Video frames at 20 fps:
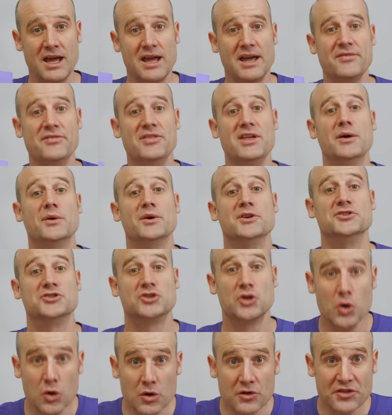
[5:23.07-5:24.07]
And there are
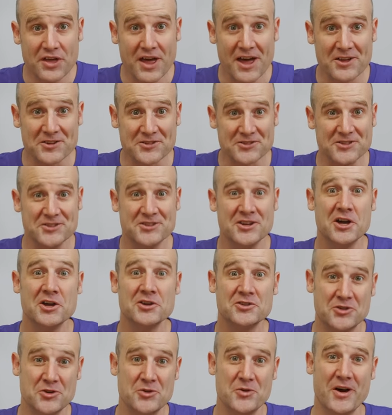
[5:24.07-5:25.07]

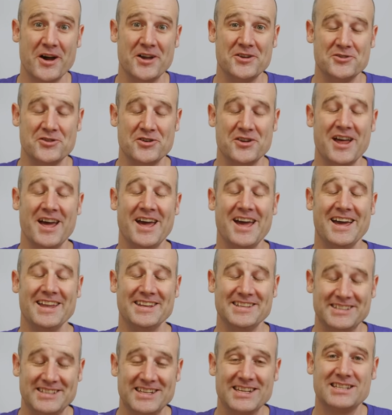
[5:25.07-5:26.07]

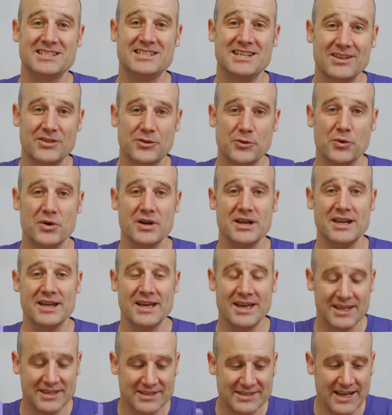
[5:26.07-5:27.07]
2,263
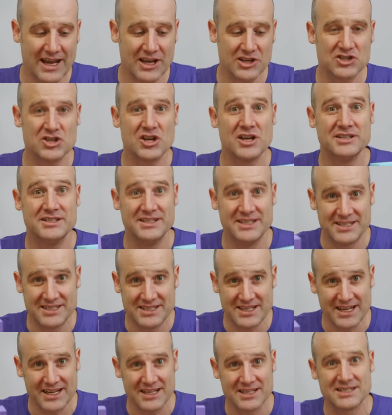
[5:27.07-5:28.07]
such
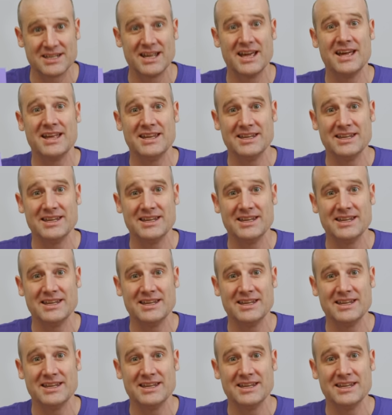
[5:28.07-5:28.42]
distinct